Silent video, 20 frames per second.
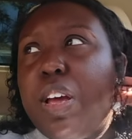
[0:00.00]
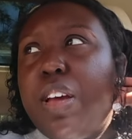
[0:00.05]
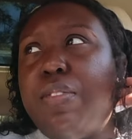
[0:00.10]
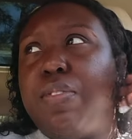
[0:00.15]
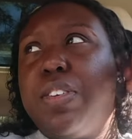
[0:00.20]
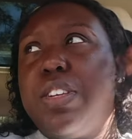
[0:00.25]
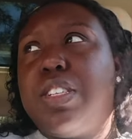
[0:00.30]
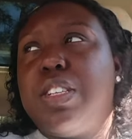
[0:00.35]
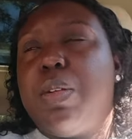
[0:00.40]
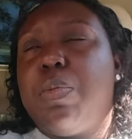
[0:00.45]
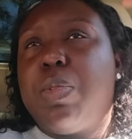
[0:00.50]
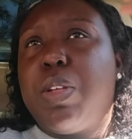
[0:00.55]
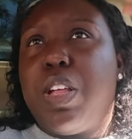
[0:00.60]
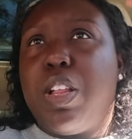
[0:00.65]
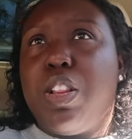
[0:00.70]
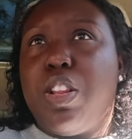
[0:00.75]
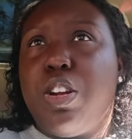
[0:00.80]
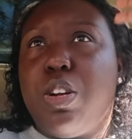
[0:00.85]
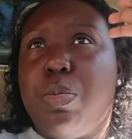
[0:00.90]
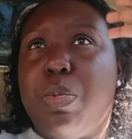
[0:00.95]
if it's something
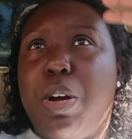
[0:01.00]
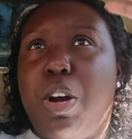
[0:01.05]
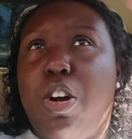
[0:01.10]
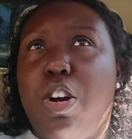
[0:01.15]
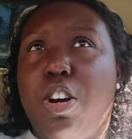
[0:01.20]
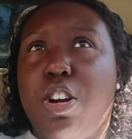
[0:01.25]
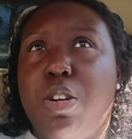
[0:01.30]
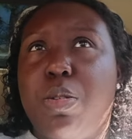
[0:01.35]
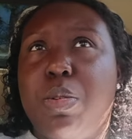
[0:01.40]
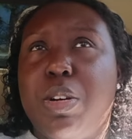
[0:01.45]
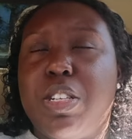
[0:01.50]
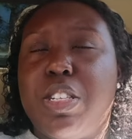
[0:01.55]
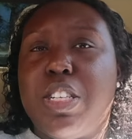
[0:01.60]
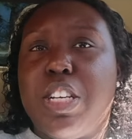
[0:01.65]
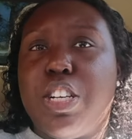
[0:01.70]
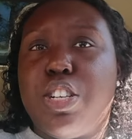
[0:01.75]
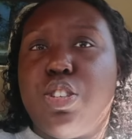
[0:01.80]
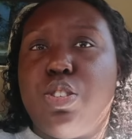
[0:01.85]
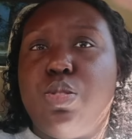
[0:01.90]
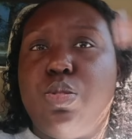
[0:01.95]
a little bit harder where it's
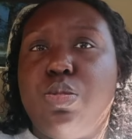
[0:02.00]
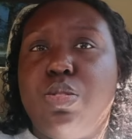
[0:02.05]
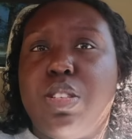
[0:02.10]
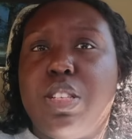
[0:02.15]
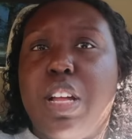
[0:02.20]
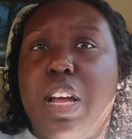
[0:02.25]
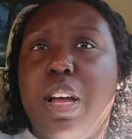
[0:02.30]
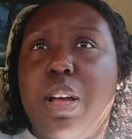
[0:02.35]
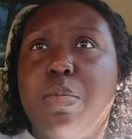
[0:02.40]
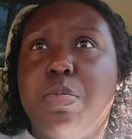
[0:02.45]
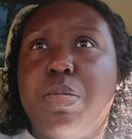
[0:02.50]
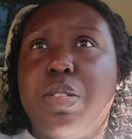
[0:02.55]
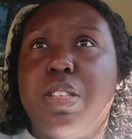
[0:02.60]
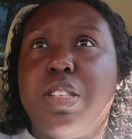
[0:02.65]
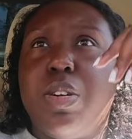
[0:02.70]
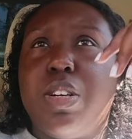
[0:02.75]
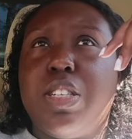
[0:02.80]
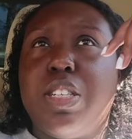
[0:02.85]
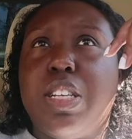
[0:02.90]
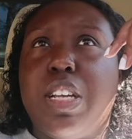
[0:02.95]
like 2 steps,
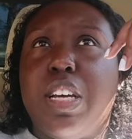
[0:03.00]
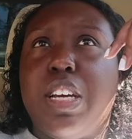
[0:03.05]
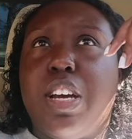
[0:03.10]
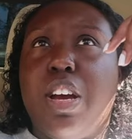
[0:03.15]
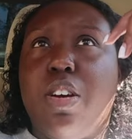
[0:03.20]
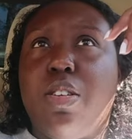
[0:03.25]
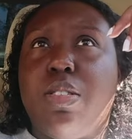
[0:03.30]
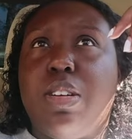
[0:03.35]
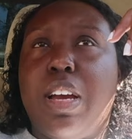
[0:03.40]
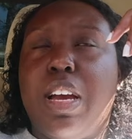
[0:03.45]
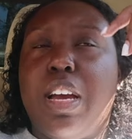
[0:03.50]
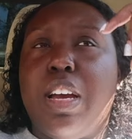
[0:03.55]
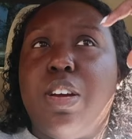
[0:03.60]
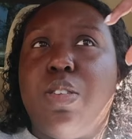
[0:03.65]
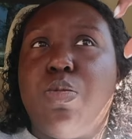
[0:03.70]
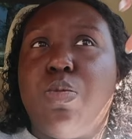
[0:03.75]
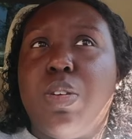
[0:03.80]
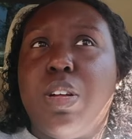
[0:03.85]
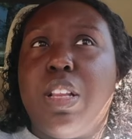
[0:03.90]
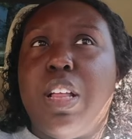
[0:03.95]
where it's like, okay,
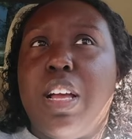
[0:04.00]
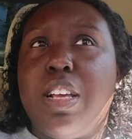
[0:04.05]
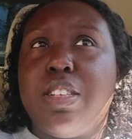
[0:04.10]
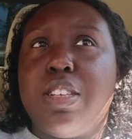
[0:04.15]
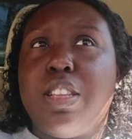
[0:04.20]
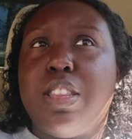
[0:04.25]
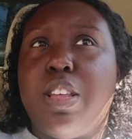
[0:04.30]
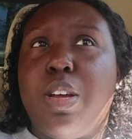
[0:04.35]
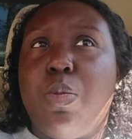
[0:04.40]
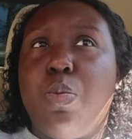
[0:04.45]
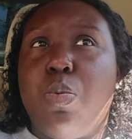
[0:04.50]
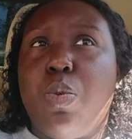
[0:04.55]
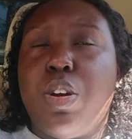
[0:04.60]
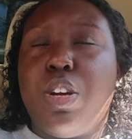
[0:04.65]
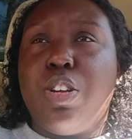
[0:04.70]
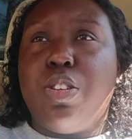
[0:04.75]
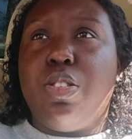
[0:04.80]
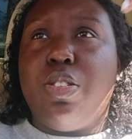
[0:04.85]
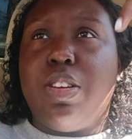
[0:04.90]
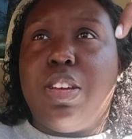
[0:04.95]
realize that they want
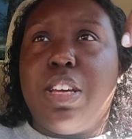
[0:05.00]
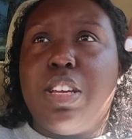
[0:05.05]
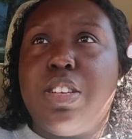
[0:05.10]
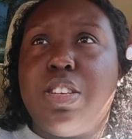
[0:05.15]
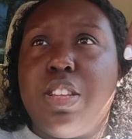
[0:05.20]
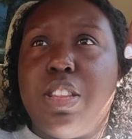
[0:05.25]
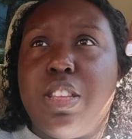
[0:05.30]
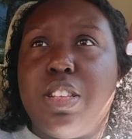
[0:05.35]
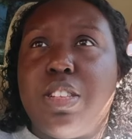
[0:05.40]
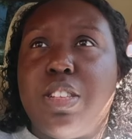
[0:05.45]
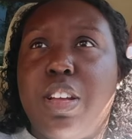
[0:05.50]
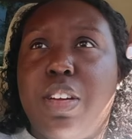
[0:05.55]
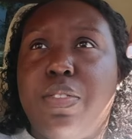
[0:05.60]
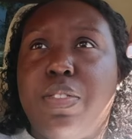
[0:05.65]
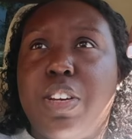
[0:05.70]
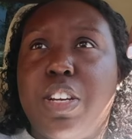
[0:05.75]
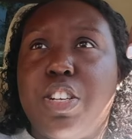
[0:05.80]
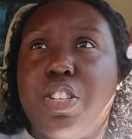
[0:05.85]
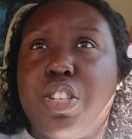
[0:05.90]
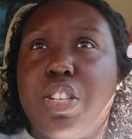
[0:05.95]
you to get to this
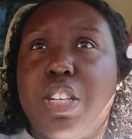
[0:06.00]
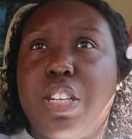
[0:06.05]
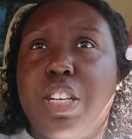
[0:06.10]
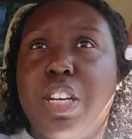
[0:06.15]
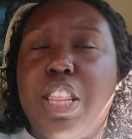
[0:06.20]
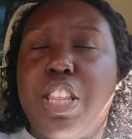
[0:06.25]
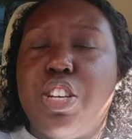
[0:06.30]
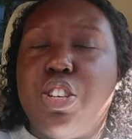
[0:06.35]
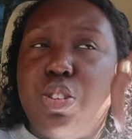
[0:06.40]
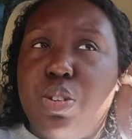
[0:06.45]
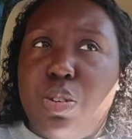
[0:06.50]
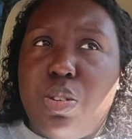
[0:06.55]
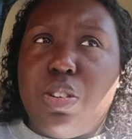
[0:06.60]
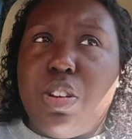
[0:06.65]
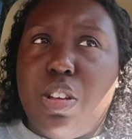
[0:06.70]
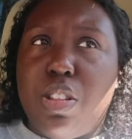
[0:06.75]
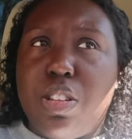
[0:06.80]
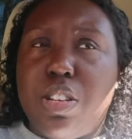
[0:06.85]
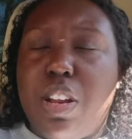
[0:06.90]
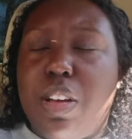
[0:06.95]
definition and then do you
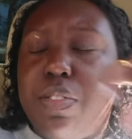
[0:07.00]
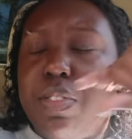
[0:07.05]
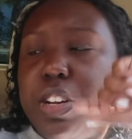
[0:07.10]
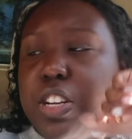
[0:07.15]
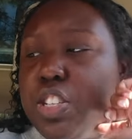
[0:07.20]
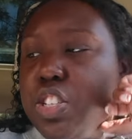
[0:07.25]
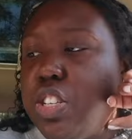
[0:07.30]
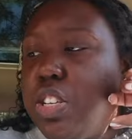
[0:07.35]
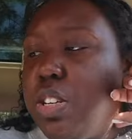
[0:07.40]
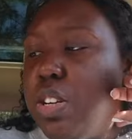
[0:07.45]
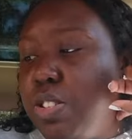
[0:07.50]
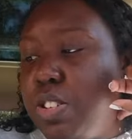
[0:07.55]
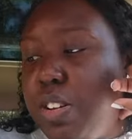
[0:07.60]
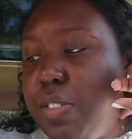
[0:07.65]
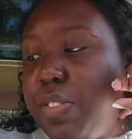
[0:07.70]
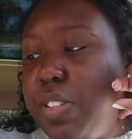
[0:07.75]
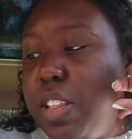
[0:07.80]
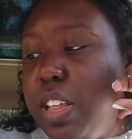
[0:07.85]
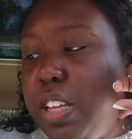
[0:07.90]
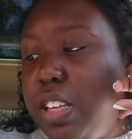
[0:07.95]
know the definition, which I
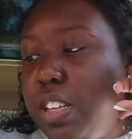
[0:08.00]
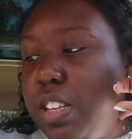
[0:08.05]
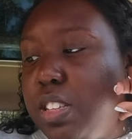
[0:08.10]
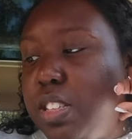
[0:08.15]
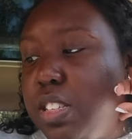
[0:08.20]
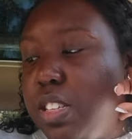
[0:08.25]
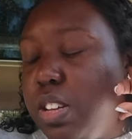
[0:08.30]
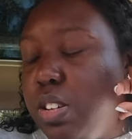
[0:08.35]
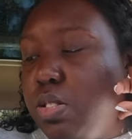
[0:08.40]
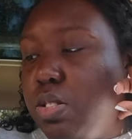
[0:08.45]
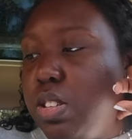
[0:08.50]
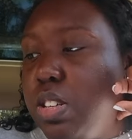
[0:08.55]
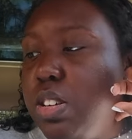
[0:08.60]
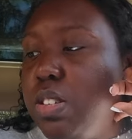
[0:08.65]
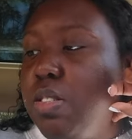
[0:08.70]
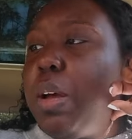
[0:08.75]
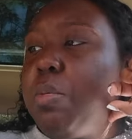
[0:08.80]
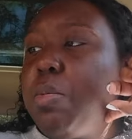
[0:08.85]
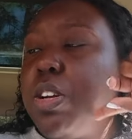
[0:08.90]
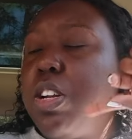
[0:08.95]
feel like is skill
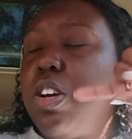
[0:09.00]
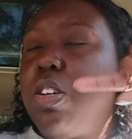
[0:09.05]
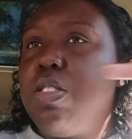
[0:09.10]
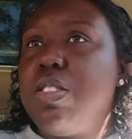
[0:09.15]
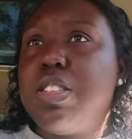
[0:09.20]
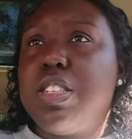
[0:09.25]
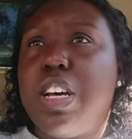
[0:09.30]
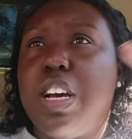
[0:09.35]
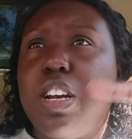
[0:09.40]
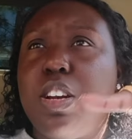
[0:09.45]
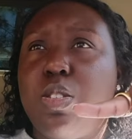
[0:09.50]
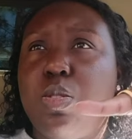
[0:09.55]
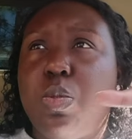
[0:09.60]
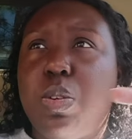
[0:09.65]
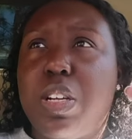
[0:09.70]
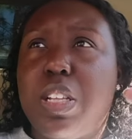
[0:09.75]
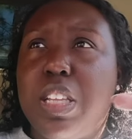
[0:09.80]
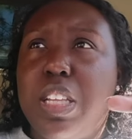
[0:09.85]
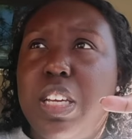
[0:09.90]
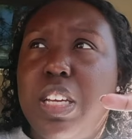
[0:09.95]
2. I'm gonna go inside and
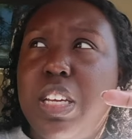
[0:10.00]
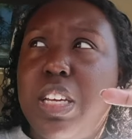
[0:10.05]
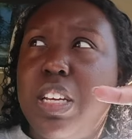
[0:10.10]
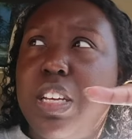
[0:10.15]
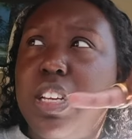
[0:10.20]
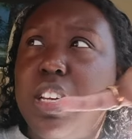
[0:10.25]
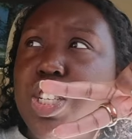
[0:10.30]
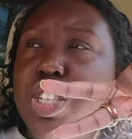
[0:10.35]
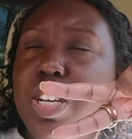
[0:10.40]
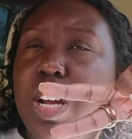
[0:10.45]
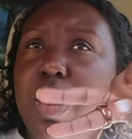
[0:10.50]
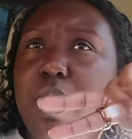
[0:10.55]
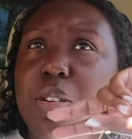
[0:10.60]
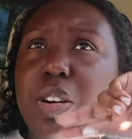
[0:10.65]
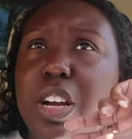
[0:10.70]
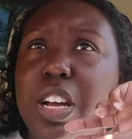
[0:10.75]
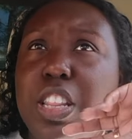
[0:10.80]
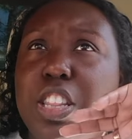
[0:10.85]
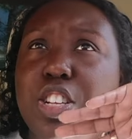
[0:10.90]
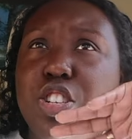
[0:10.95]
quickly eat, shower,
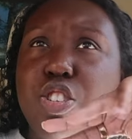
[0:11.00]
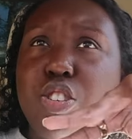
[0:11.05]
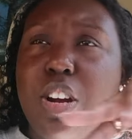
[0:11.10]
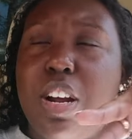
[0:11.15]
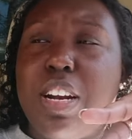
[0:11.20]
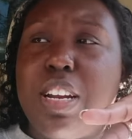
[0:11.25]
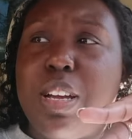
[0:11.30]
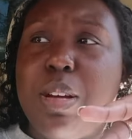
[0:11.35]
and then try to